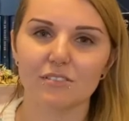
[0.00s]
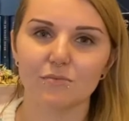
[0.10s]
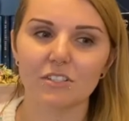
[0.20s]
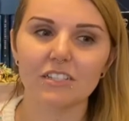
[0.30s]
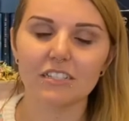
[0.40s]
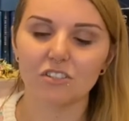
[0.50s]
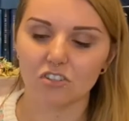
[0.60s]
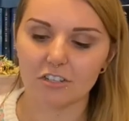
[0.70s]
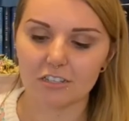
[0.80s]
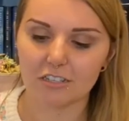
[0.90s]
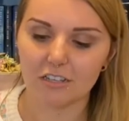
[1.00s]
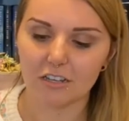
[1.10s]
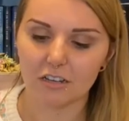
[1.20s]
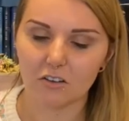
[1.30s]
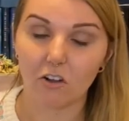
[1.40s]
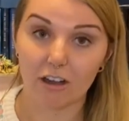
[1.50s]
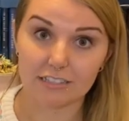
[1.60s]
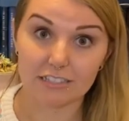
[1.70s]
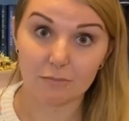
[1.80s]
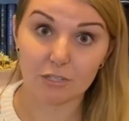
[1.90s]
really good
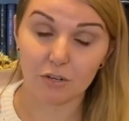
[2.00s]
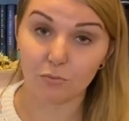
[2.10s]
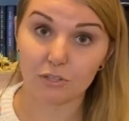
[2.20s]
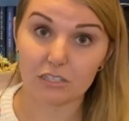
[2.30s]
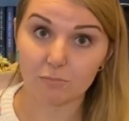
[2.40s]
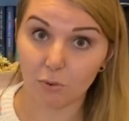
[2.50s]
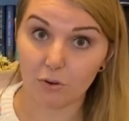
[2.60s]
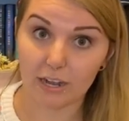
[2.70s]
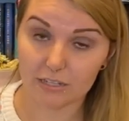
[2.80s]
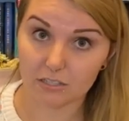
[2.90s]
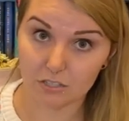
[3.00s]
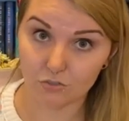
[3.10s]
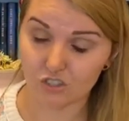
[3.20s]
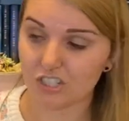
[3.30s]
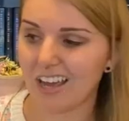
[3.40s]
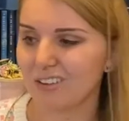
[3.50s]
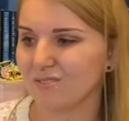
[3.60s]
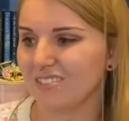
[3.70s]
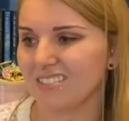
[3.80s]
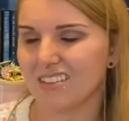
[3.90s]
concept and a really poor execution. I
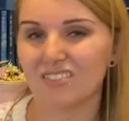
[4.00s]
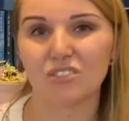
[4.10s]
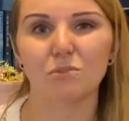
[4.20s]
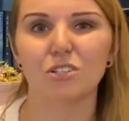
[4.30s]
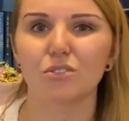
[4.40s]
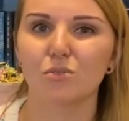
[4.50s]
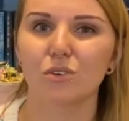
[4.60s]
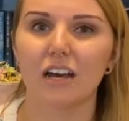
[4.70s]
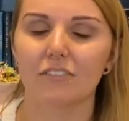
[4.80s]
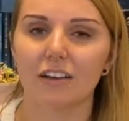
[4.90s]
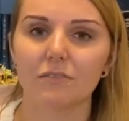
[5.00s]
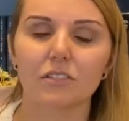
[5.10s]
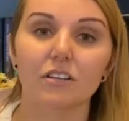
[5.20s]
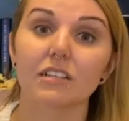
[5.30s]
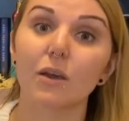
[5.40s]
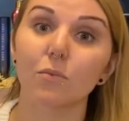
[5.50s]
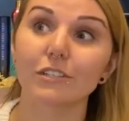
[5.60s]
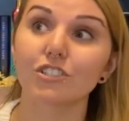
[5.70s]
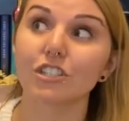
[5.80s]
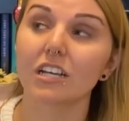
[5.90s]
only give this book two out of five stars. I
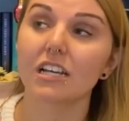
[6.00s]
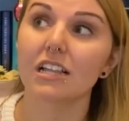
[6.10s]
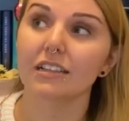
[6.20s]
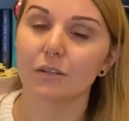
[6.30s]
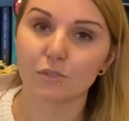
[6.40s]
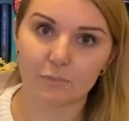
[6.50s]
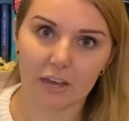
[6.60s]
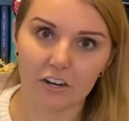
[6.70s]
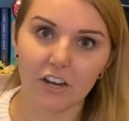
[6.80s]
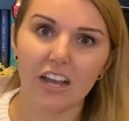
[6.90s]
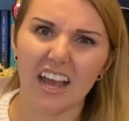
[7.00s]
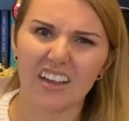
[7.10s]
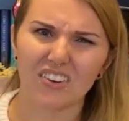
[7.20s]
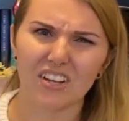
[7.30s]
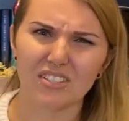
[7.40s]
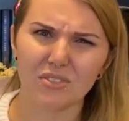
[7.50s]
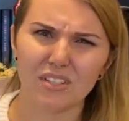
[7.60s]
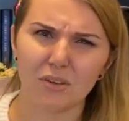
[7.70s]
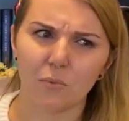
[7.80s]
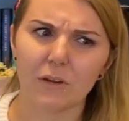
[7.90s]
wished that it was better and not so,
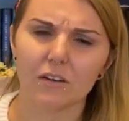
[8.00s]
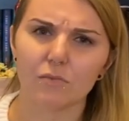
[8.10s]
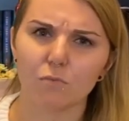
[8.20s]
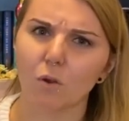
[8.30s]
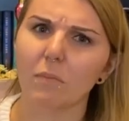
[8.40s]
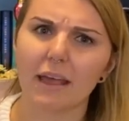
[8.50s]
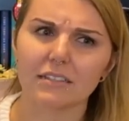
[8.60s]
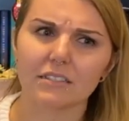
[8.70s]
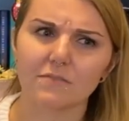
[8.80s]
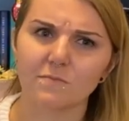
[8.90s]
like, weird romance